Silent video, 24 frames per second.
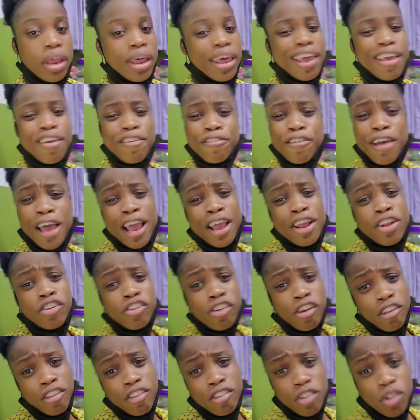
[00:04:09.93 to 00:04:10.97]
If I
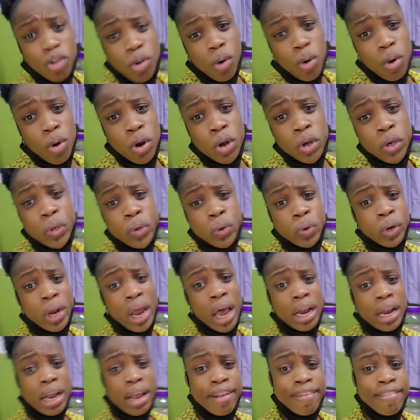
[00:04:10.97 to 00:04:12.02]
just told you
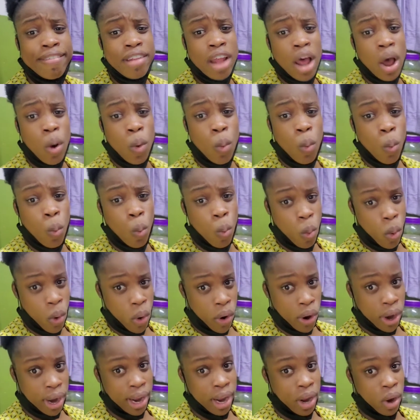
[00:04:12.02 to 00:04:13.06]
that it's not
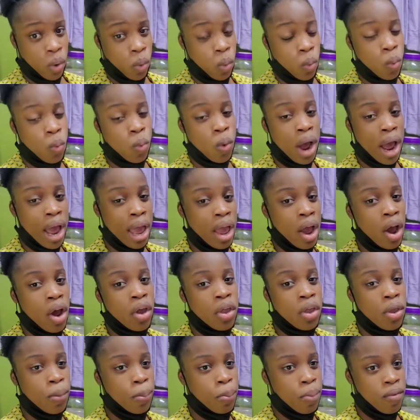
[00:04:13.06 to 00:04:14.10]
working, why are
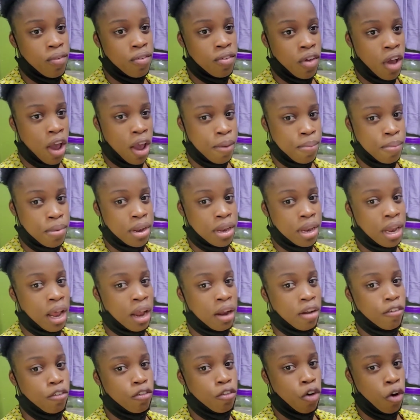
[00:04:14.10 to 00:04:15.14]
you prescribing
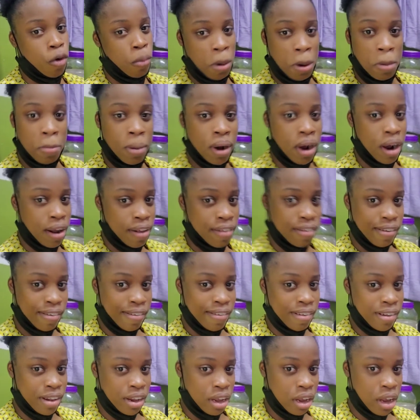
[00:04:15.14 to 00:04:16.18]
that for me? Because
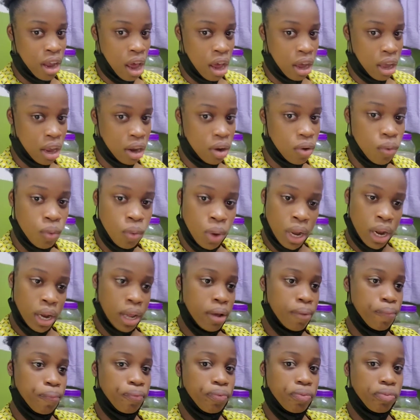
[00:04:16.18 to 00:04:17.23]
it's in your docket.
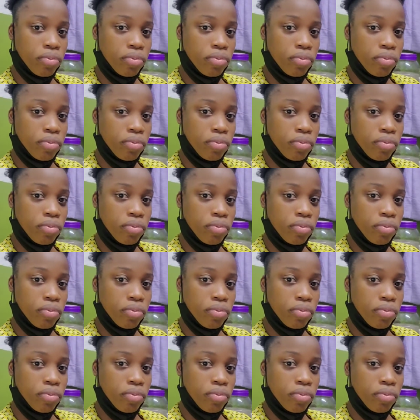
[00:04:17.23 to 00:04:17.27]
Really?